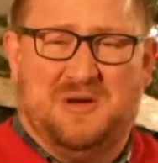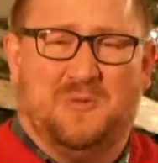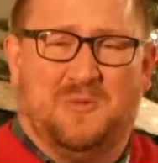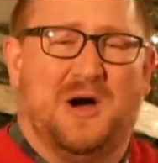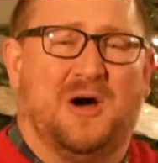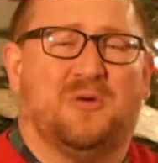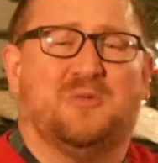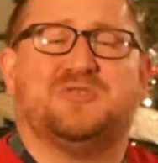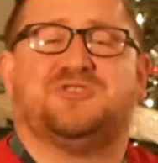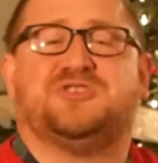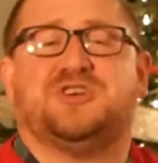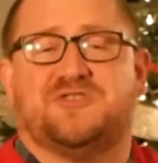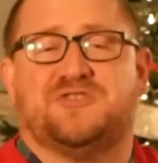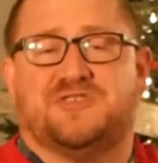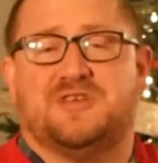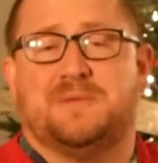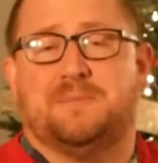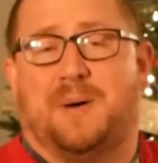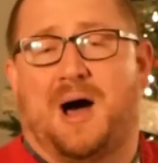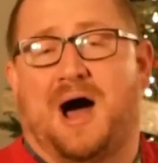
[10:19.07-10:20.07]
well, it was
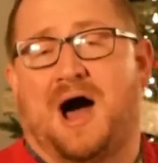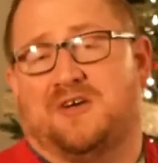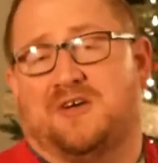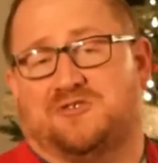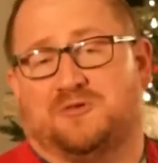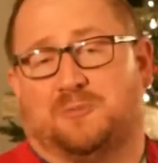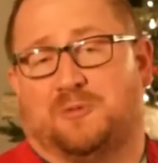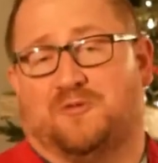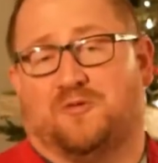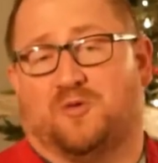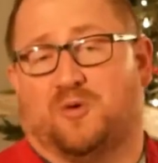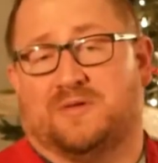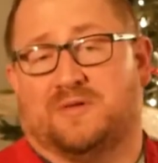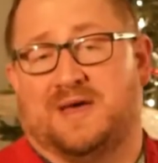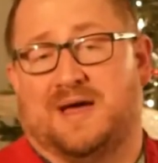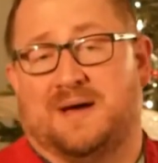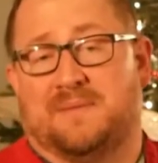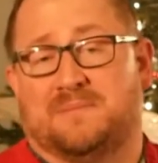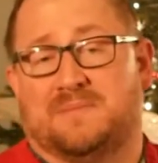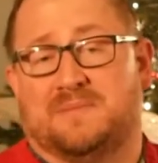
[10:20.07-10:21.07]
just impossible for
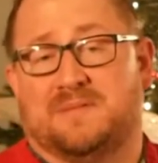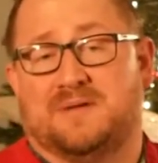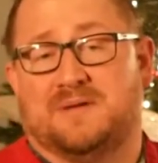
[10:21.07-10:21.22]
them.